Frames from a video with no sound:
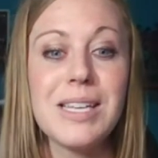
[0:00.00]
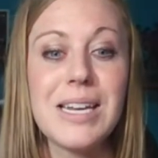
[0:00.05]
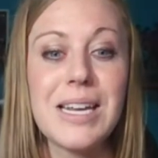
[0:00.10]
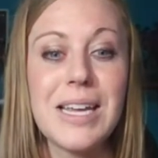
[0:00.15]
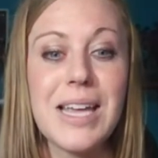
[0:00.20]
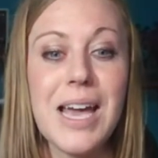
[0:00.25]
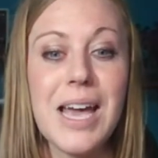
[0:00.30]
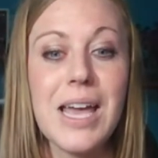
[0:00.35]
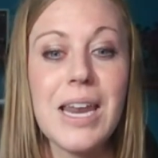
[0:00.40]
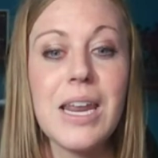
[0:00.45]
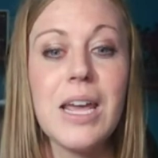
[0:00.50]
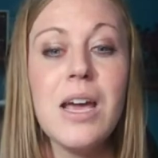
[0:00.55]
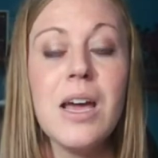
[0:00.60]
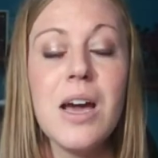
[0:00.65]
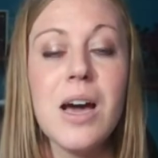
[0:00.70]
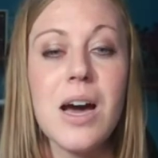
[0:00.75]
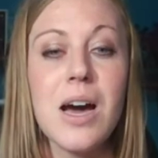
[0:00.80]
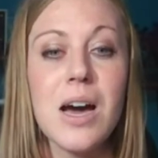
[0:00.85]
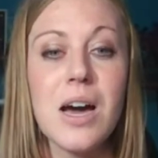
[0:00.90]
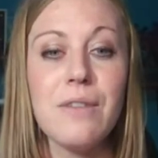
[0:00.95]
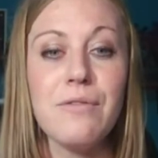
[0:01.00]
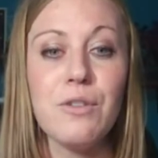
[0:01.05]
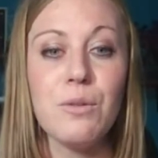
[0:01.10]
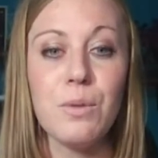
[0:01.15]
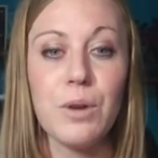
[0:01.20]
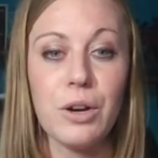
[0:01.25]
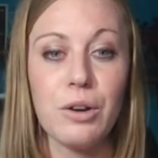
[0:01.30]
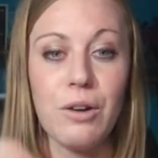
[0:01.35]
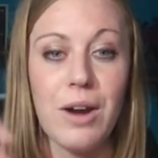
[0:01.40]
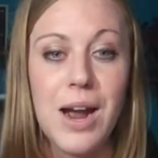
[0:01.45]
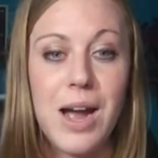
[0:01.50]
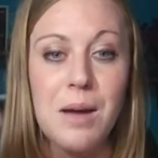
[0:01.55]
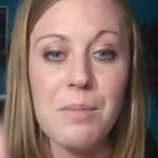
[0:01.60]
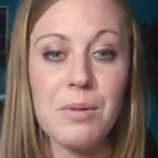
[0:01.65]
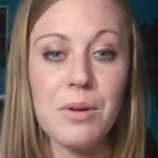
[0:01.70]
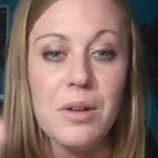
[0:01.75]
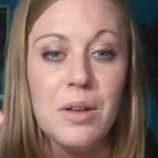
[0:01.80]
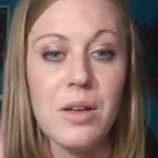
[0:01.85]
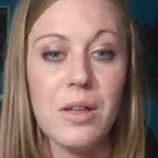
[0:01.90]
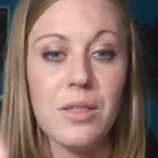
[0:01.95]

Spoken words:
And again, if you want to grab